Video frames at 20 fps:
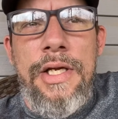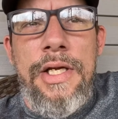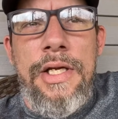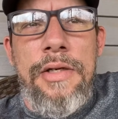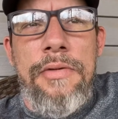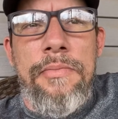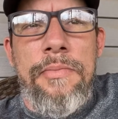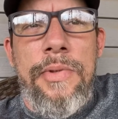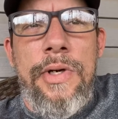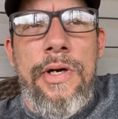
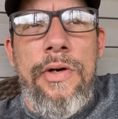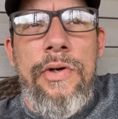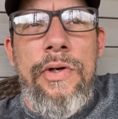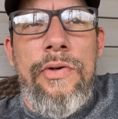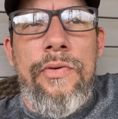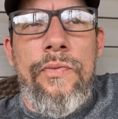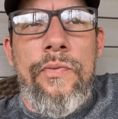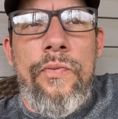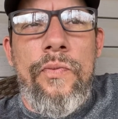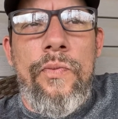but
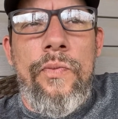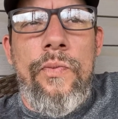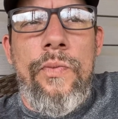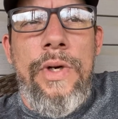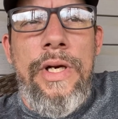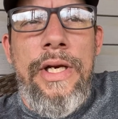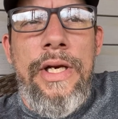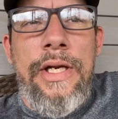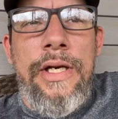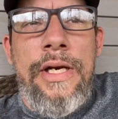
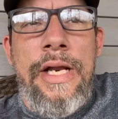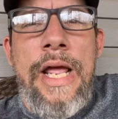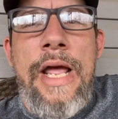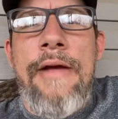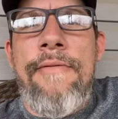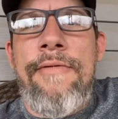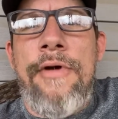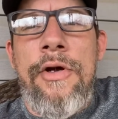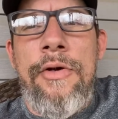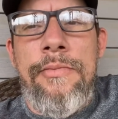we didn't
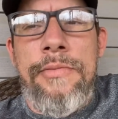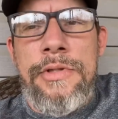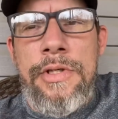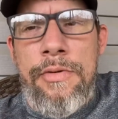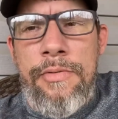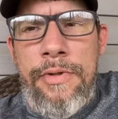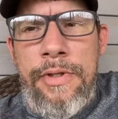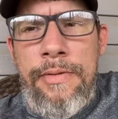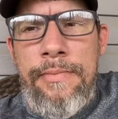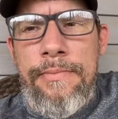have hopes
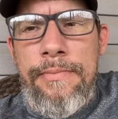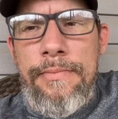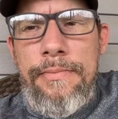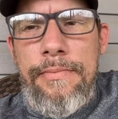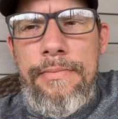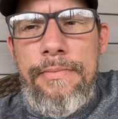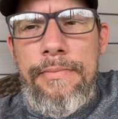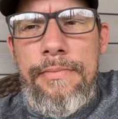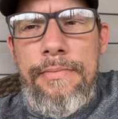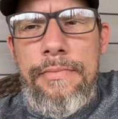on him
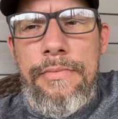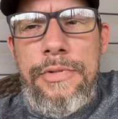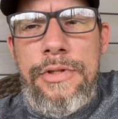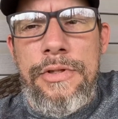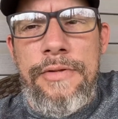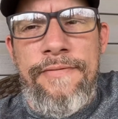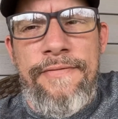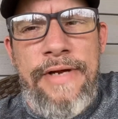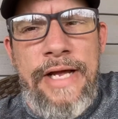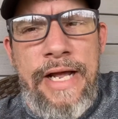
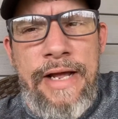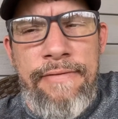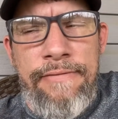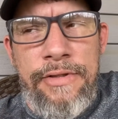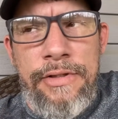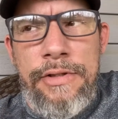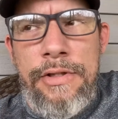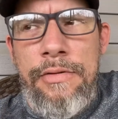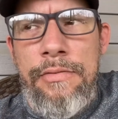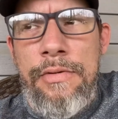
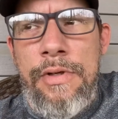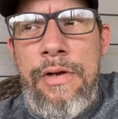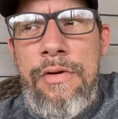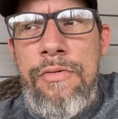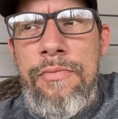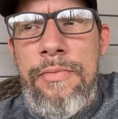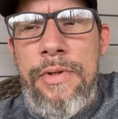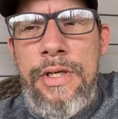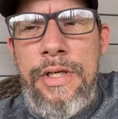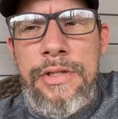surviving too
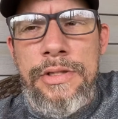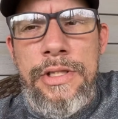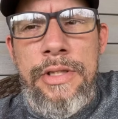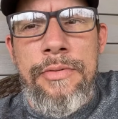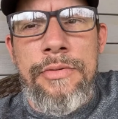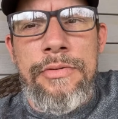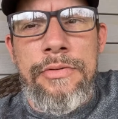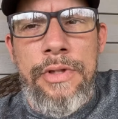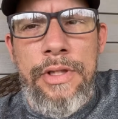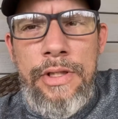long, because he
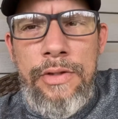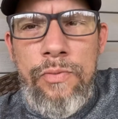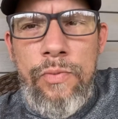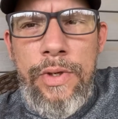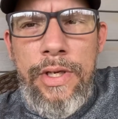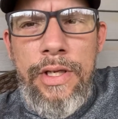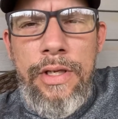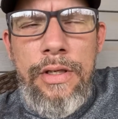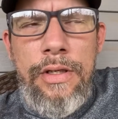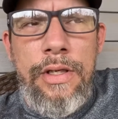was really
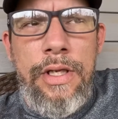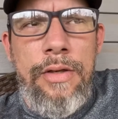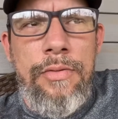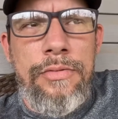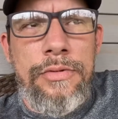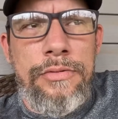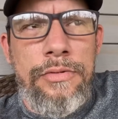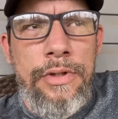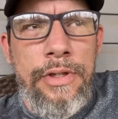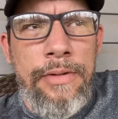weak. He
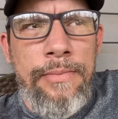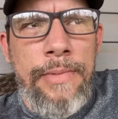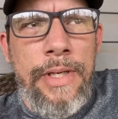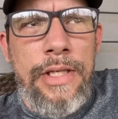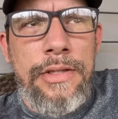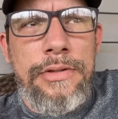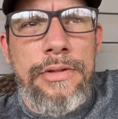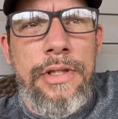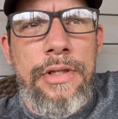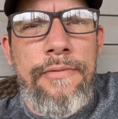was really
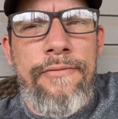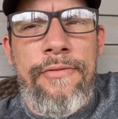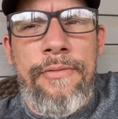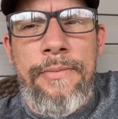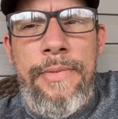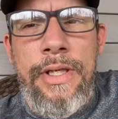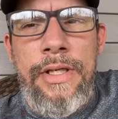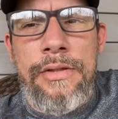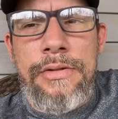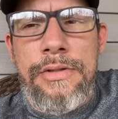messed up from
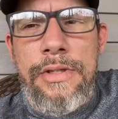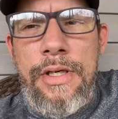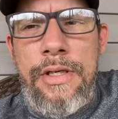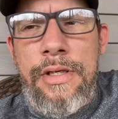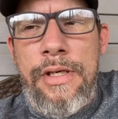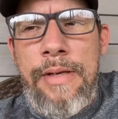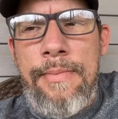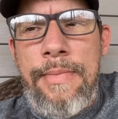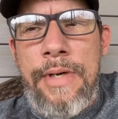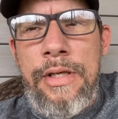being stuck
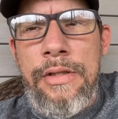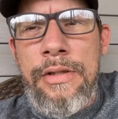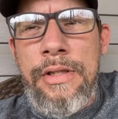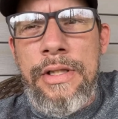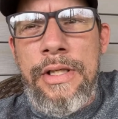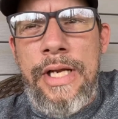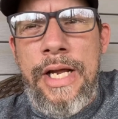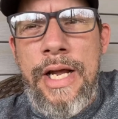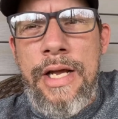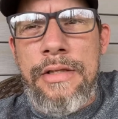in that birthing
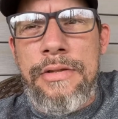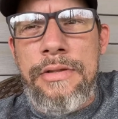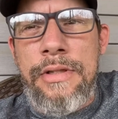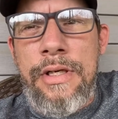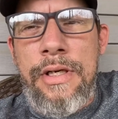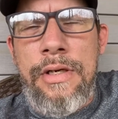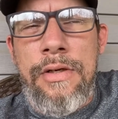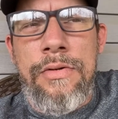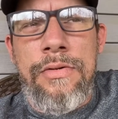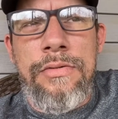canal so
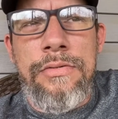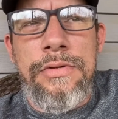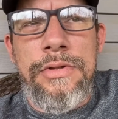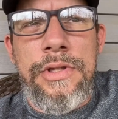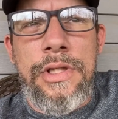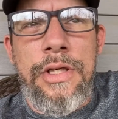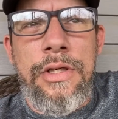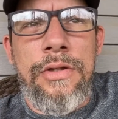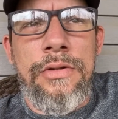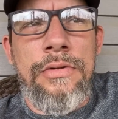long.
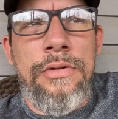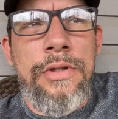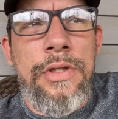So,